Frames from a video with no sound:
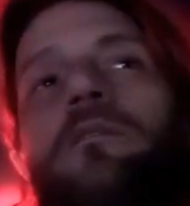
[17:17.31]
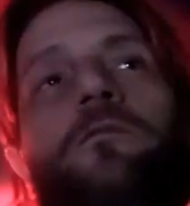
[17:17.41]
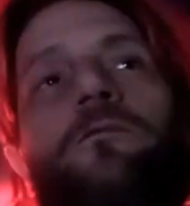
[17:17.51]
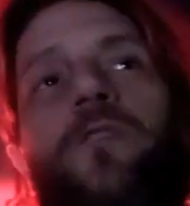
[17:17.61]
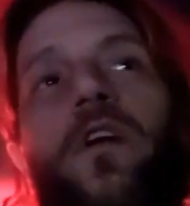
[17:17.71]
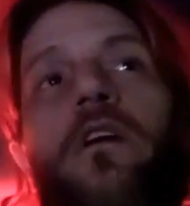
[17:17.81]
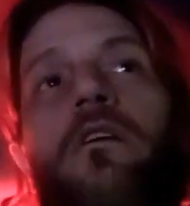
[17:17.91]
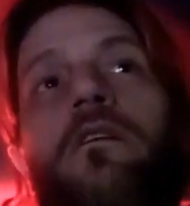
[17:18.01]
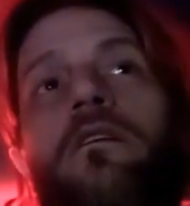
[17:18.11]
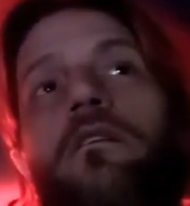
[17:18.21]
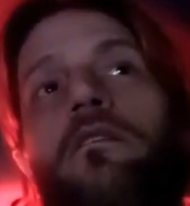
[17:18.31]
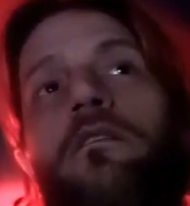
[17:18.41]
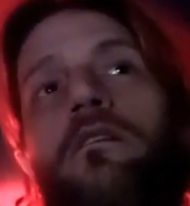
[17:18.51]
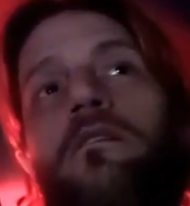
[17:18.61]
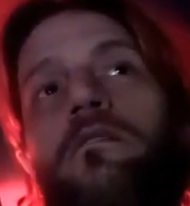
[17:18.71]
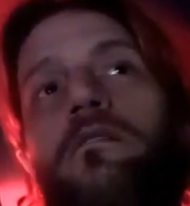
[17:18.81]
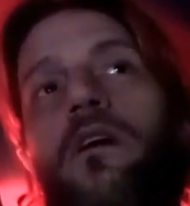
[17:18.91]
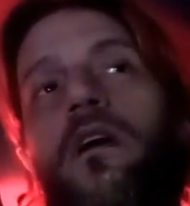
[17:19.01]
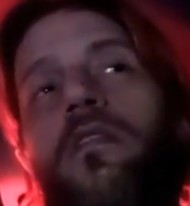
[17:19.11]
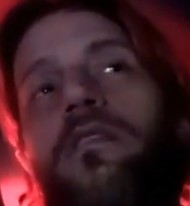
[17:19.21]
funnier
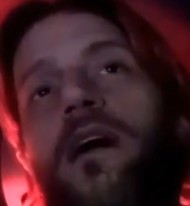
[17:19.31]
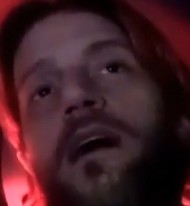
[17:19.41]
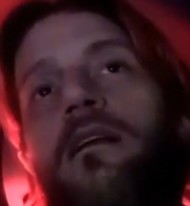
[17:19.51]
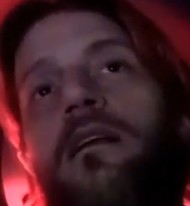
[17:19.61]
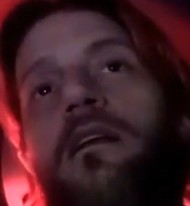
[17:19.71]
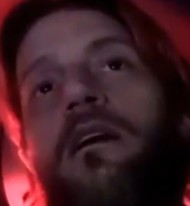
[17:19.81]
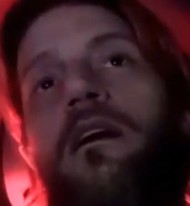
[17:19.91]
than